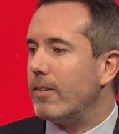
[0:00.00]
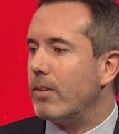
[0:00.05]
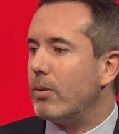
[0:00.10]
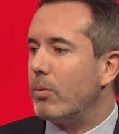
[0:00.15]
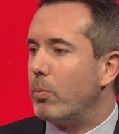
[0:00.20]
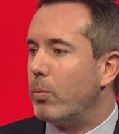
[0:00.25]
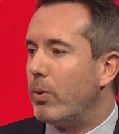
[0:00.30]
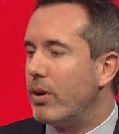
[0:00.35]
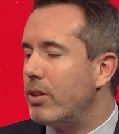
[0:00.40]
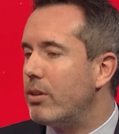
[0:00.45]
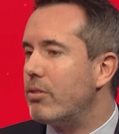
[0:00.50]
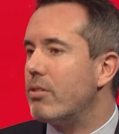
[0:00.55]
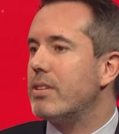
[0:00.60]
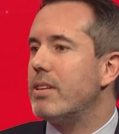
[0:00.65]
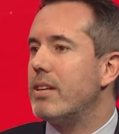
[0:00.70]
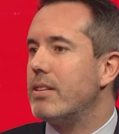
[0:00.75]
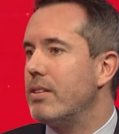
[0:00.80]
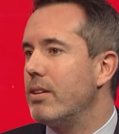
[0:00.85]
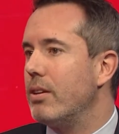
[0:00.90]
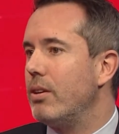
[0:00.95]
when you're
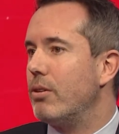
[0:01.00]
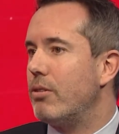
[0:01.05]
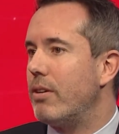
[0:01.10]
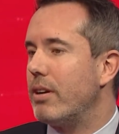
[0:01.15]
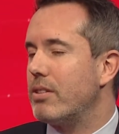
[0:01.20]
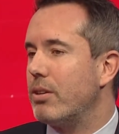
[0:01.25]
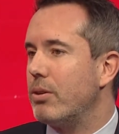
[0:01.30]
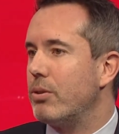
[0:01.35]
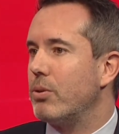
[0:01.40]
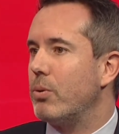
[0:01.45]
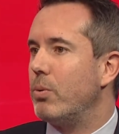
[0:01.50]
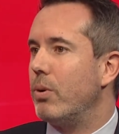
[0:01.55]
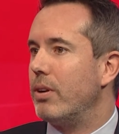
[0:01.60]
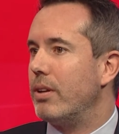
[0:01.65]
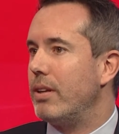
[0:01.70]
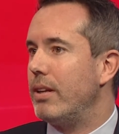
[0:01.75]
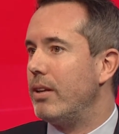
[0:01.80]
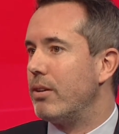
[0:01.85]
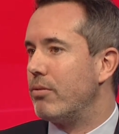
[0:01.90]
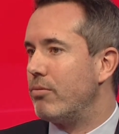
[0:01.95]
assessing your execution
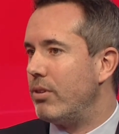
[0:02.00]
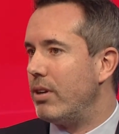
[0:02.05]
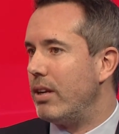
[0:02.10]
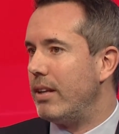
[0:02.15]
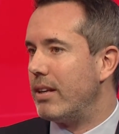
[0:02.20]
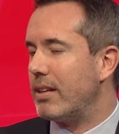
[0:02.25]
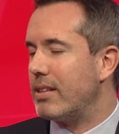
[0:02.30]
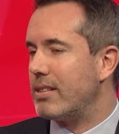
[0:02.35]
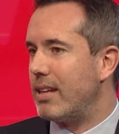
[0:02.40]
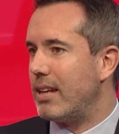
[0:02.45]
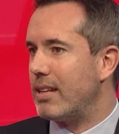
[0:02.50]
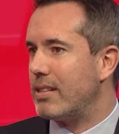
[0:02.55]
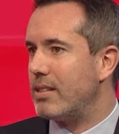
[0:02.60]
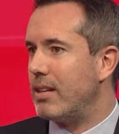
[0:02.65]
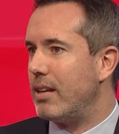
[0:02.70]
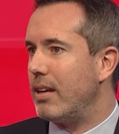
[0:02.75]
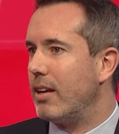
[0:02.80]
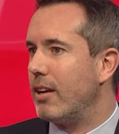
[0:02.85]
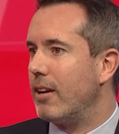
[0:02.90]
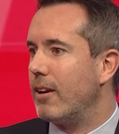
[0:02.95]
quality, you're really
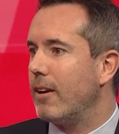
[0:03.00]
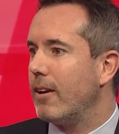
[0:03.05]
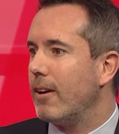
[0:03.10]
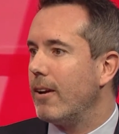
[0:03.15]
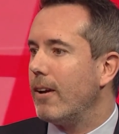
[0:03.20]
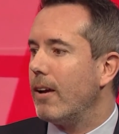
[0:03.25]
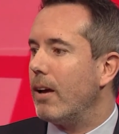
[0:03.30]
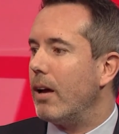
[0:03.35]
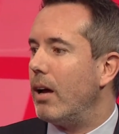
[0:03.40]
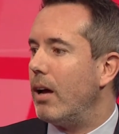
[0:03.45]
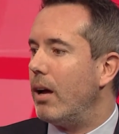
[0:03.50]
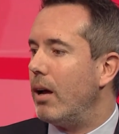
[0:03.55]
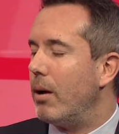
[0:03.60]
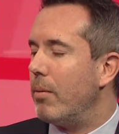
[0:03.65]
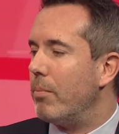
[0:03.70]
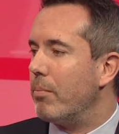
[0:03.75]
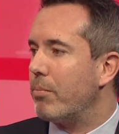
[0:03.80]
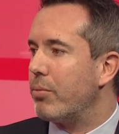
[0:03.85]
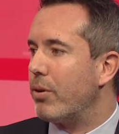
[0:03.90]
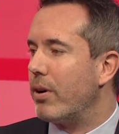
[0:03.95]
assessing
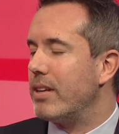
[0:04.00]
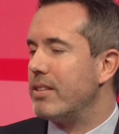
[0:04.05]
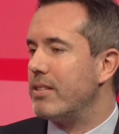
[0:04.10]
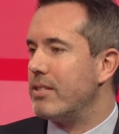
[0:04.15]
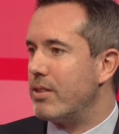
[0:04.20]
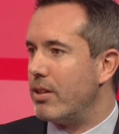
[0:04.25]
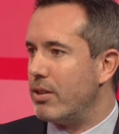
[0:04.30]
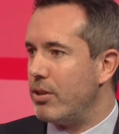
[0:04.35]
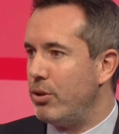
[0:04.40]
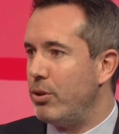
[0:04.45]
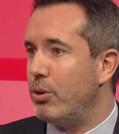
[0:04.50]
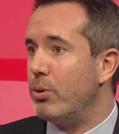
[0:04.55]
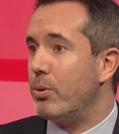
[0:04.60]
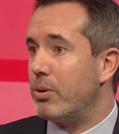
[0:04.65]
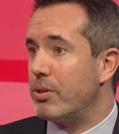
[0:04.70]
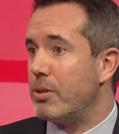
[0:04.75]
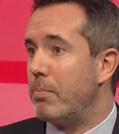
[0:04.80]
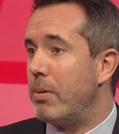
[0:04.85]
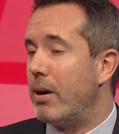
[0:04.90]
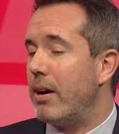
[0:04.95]
prices that you
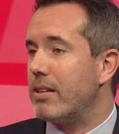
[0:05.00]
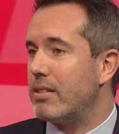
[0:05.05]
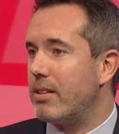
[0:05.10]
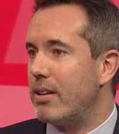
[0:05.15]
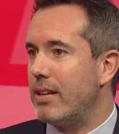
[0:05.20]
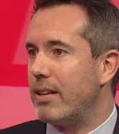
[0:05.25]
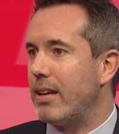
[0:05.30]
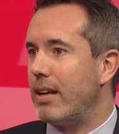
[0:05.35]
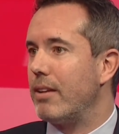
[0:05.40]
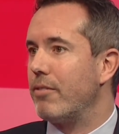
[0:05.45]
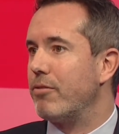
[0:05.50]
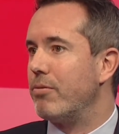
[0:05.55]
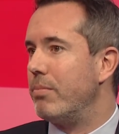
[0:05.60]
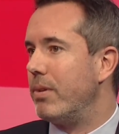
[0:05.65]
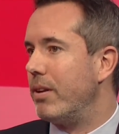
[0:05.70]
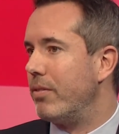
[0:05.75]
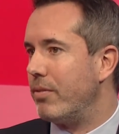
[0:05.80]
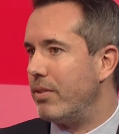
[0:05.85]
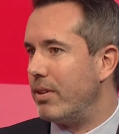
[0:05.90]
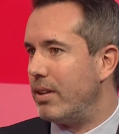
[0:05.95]
as a buy side are getting from
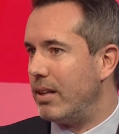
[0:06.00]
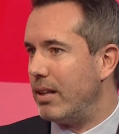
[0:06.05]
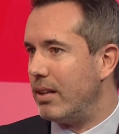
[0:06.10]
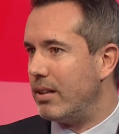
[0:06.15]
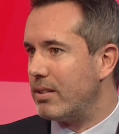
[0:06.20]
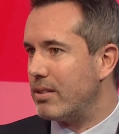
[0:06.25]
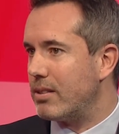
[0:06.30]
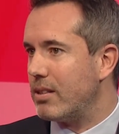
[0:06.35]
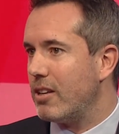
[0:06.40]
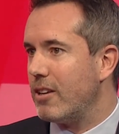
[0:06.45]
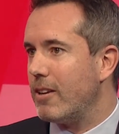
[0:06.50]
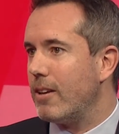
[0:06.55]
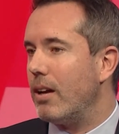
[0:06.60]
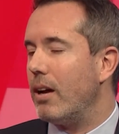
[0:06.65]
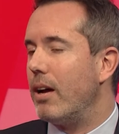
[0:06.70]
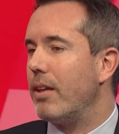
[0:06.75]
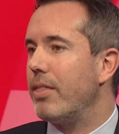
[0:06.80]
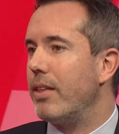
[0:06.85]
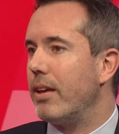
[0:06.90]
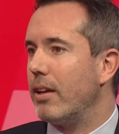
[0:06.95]
different dealers.
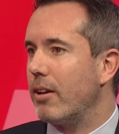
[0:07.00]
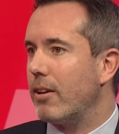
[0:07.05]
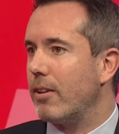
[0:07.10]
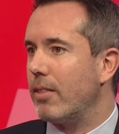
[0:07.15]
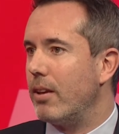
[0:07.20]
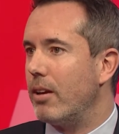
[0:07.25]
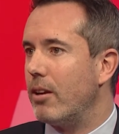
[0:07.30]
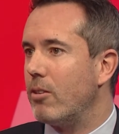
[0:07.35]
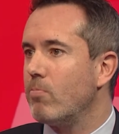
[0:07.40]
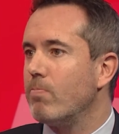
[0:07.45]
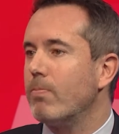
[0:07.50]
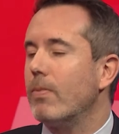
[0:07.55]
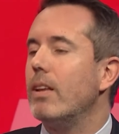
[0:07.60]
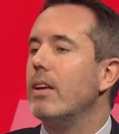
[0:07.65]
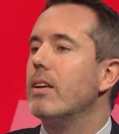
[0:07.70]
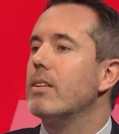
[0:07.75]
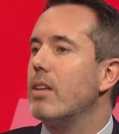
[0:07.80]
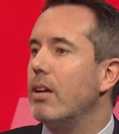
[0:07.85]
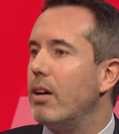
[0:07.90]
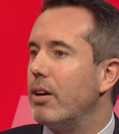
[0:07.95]
I think that
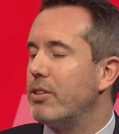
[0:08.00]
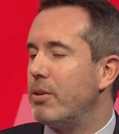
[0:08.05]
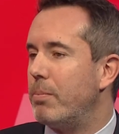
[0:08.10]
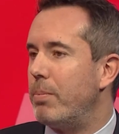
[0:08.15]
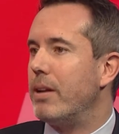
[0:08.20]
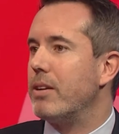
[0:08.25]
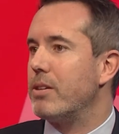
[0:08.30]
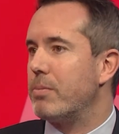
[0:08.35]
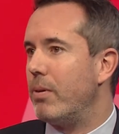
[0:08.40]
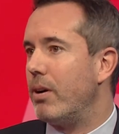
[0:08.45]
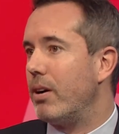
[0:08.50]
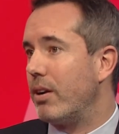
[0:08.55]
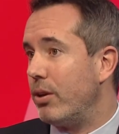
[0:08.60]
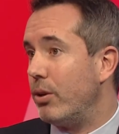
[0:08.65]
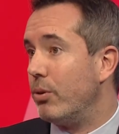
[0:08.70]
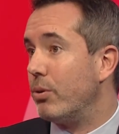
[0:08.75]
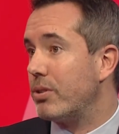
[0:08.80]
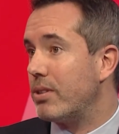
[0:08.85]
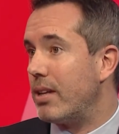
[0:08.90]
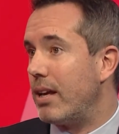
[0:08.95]
it's hard to benchmark
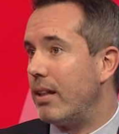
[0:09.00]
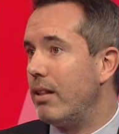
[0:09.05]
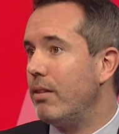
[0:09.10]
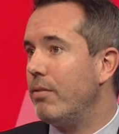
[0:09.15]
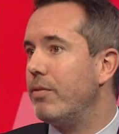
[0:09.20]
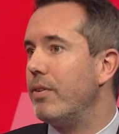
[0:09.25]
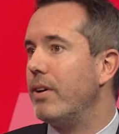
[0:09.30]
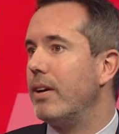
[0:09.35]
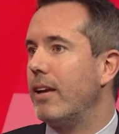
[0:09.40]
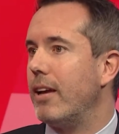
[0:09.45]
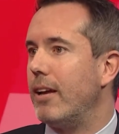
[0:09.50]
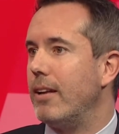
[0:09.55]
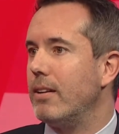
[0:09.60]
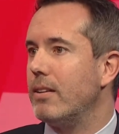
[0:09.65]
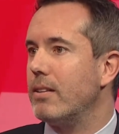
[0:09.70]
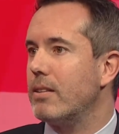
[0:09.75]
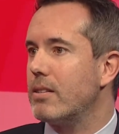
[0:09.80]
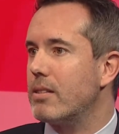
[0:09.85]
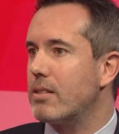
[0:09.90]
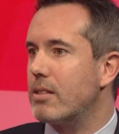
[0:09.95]
yourself
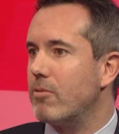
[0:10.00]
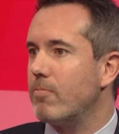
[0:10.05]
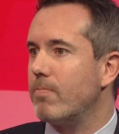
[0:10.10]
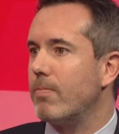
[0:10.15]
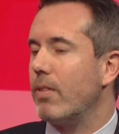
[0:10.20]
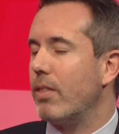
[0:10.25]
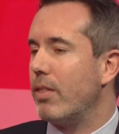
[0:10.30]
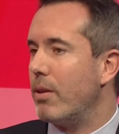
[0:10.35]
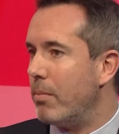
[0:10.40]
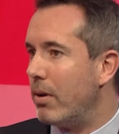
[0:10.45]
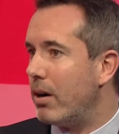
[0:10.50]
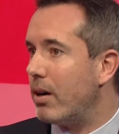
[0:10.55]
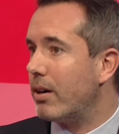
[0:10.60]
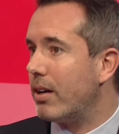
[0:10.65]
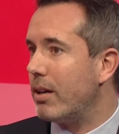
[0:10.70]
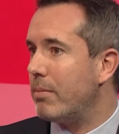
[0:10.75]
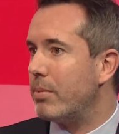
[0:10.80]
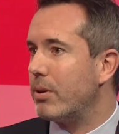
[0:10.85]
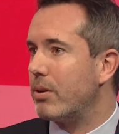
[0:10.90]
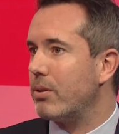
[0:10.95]
against the
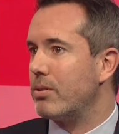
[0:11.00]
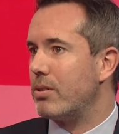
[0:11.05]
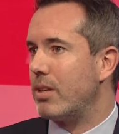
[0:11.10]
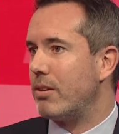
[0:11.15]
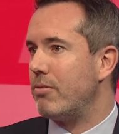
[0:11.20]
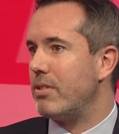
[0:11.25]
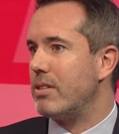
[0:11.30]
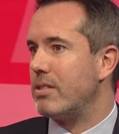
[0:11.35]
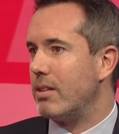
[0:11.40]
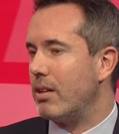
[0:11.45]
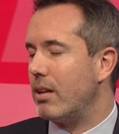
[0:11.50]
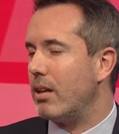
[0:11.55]
market because there isn't